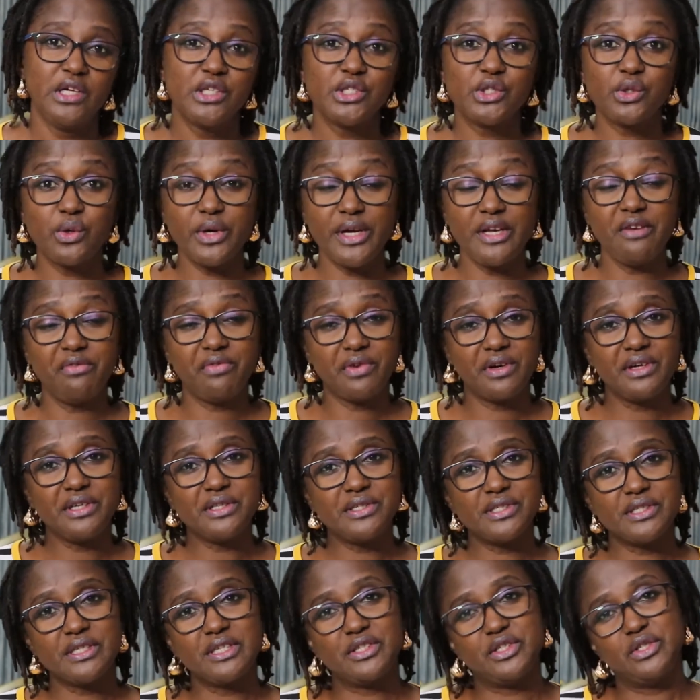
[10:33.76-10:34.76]
So if, for
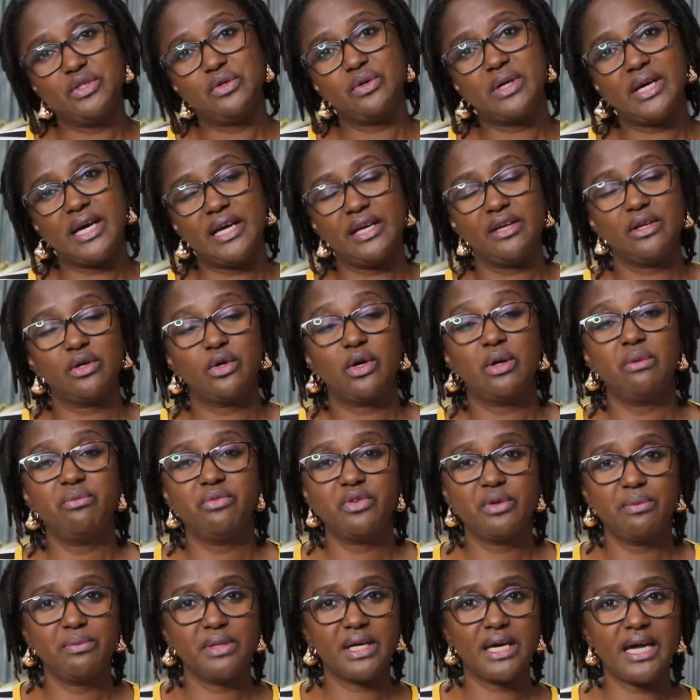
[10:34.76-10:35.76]
instance, you come
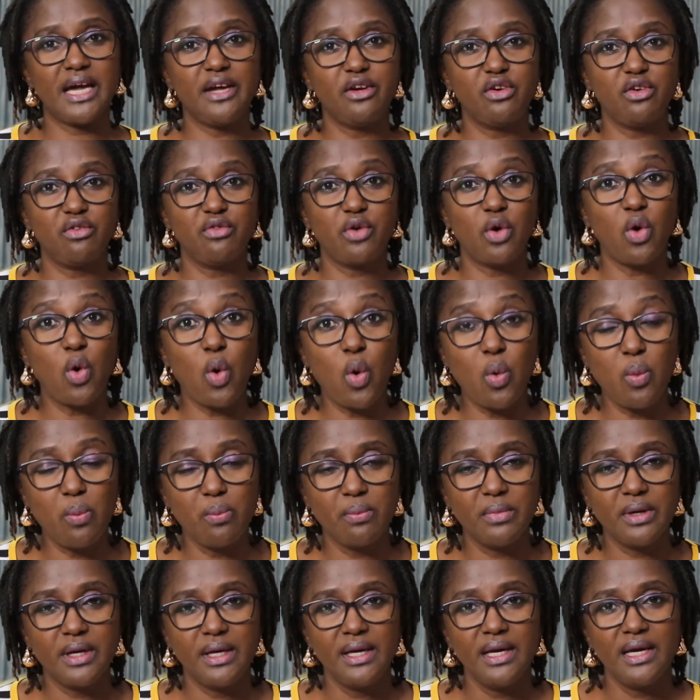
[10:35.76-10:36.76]
from the kind of
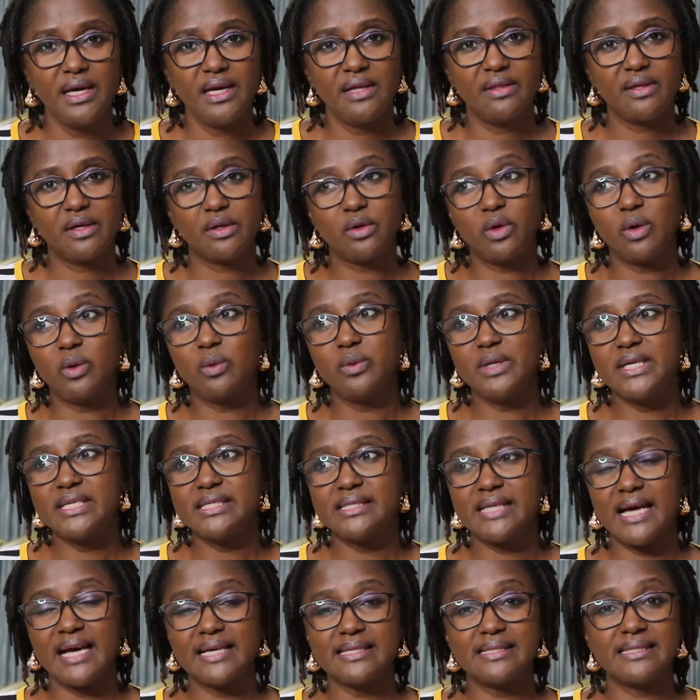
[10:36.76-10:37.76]
home that
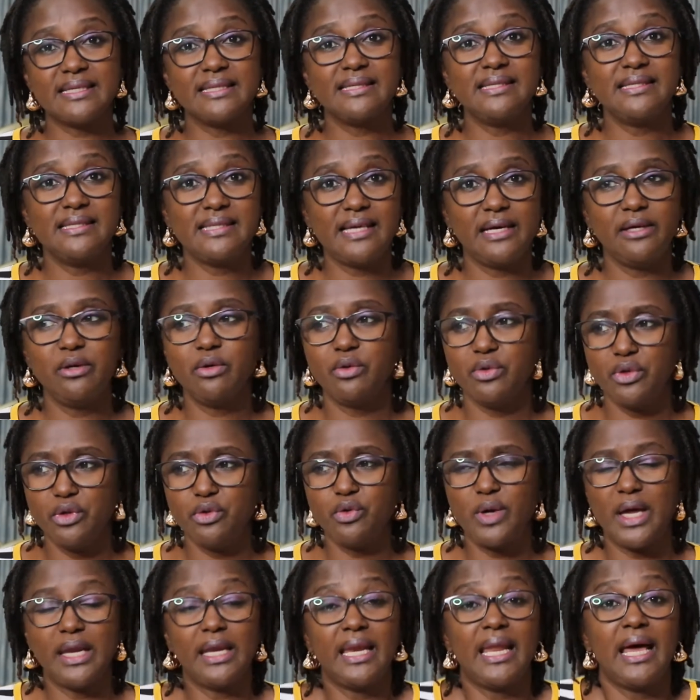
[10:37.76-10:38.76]
always has a say,
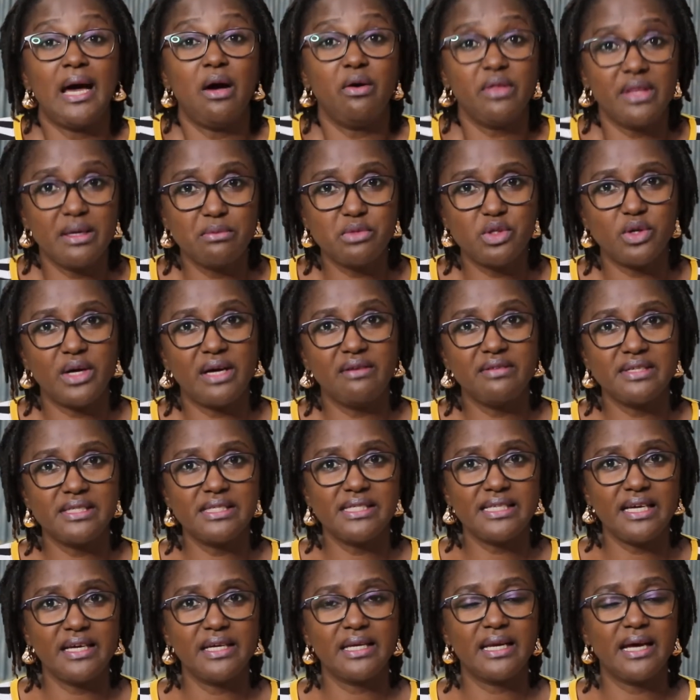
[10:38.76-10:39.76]
you allow them to have a
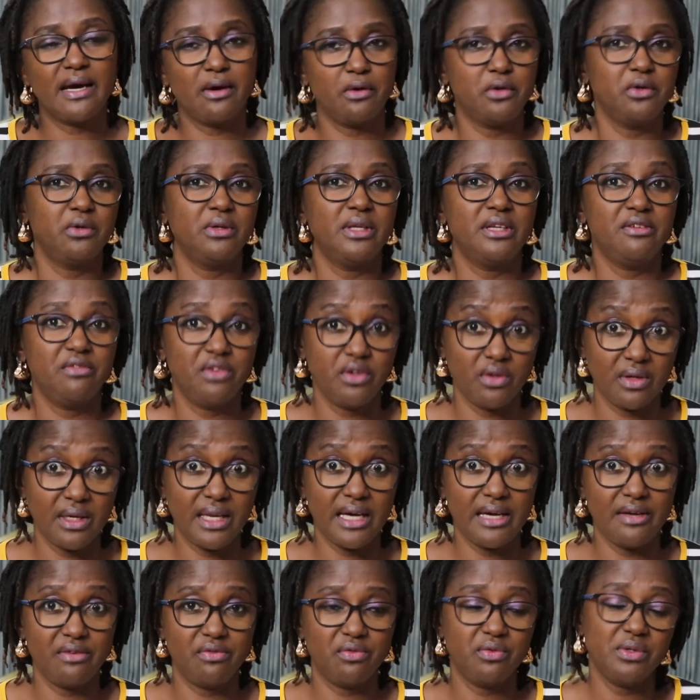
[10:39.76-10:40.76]
say in how you live your
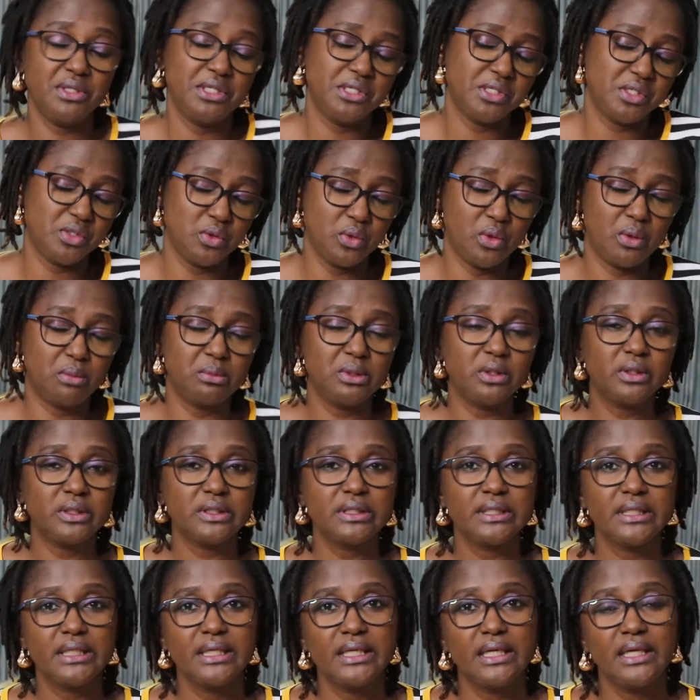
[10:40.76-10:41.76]
life, which is normal.
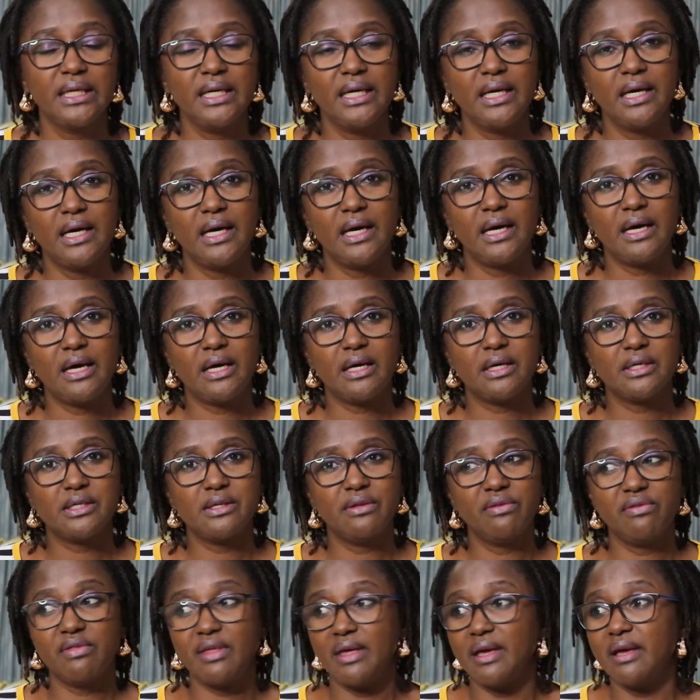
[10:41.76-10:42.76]

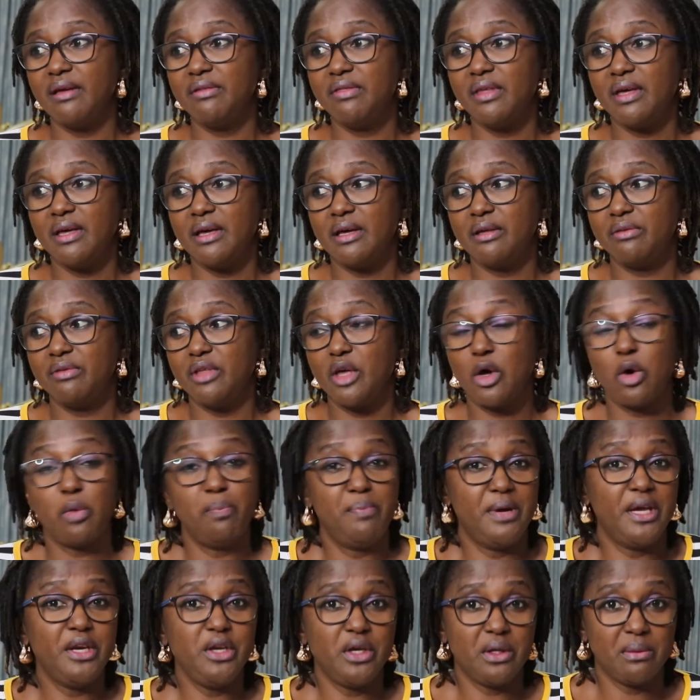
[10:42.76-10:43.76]
Their
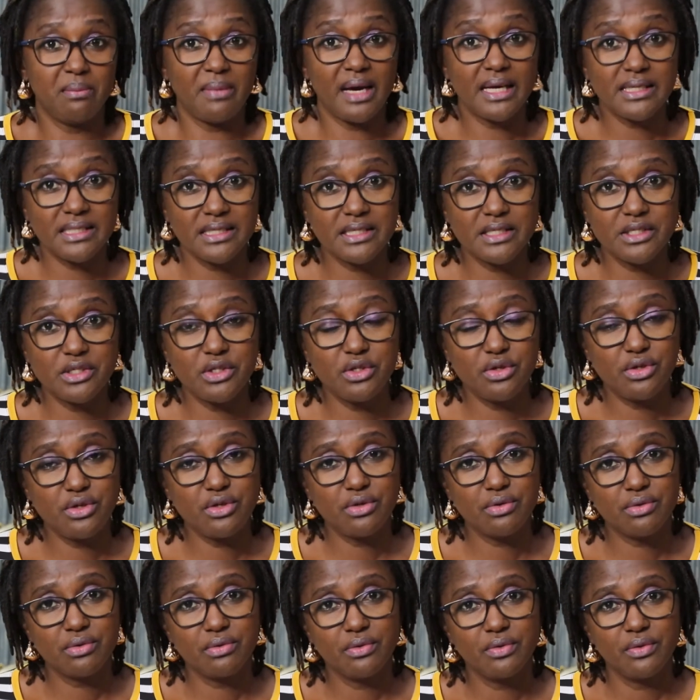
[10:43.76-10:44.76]
opinion matters to
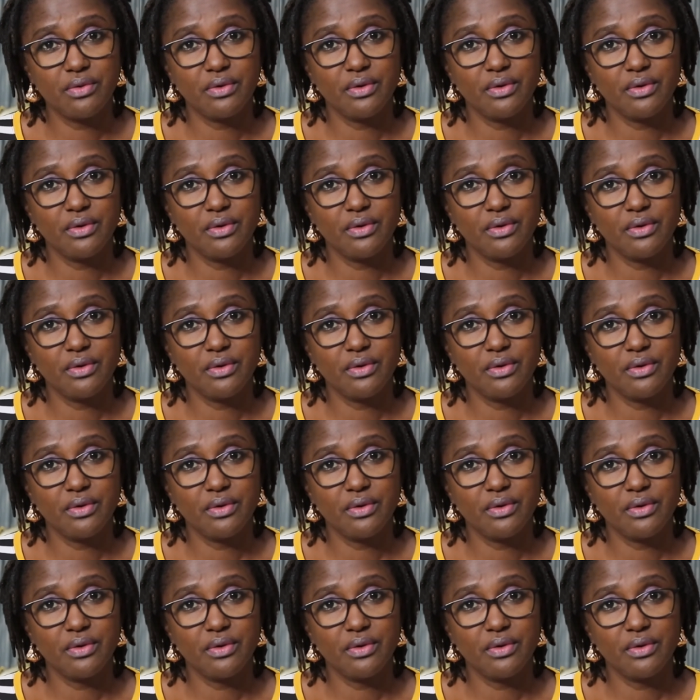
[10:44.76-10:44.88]
you.